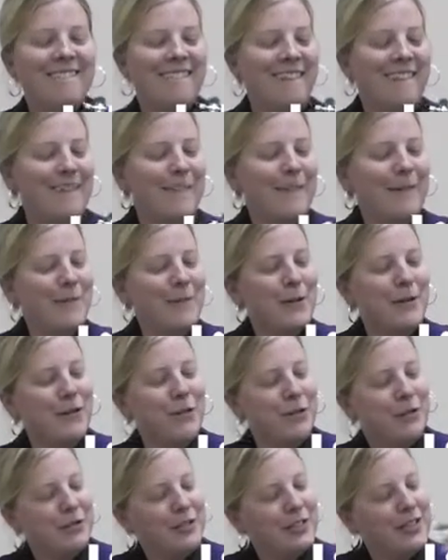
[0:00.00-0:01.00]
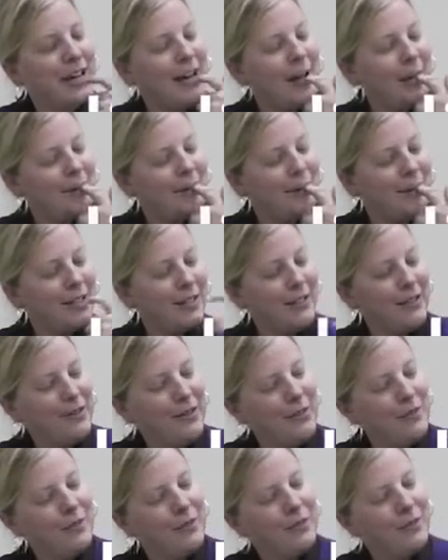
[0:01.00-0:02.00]
And you're going to put your top
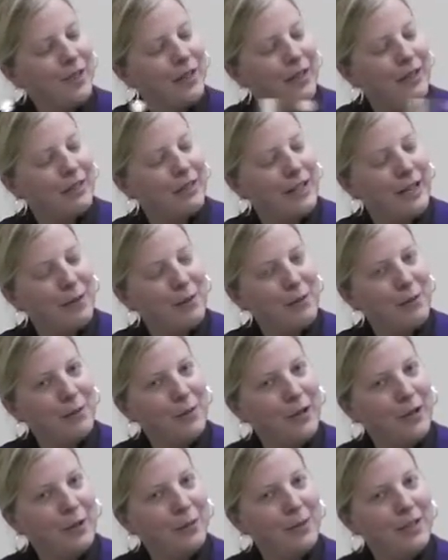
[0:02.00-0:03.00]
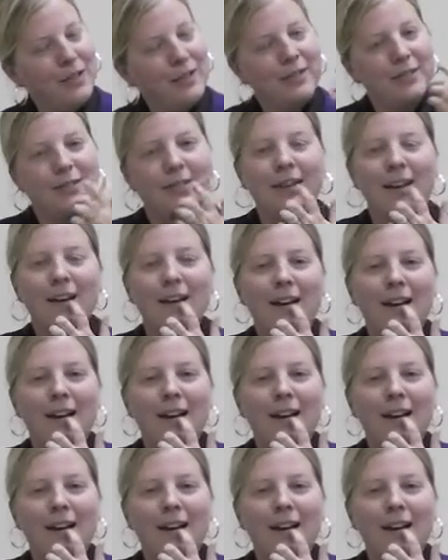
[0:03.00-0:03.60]
teeth on top of the mouthpiece